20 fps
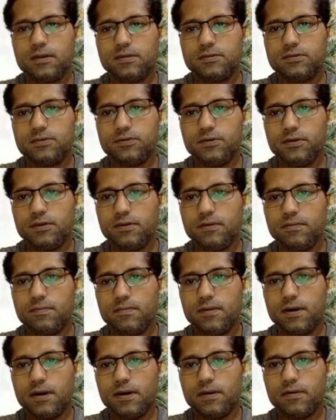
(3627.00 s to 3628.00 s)
3
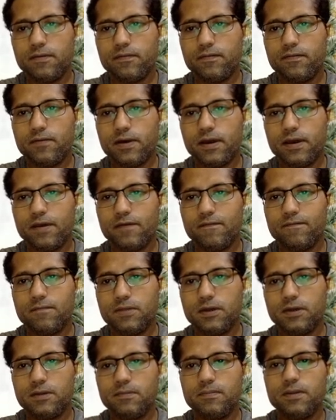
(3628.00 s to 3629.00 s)
by 5
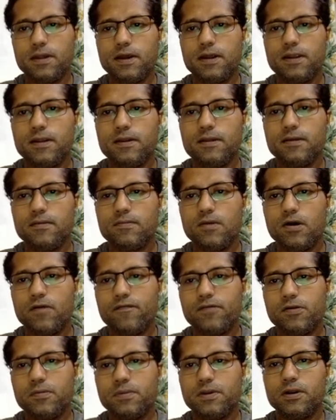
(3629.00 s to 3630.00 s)
multiplied
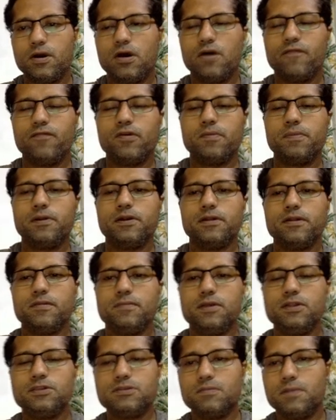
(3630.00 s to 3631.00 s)
off operator
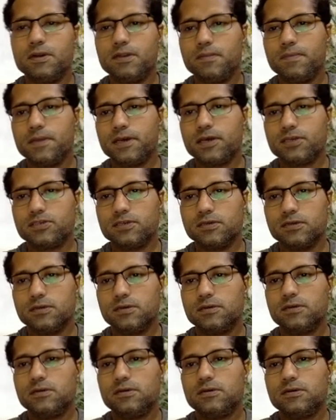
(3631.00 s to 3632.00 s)
means multiplication.
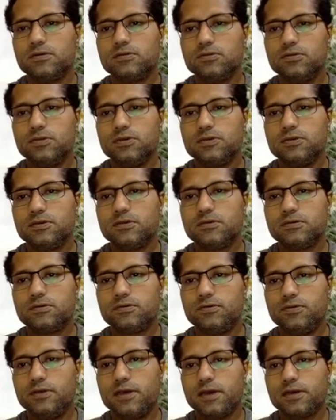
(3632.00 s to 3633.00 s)
So this is
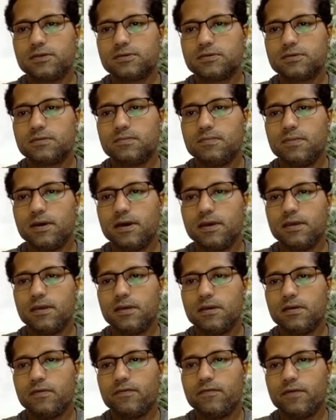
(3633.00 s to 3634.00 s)
3x by
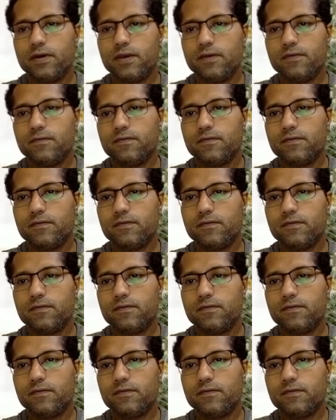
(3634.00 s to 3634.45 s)
5.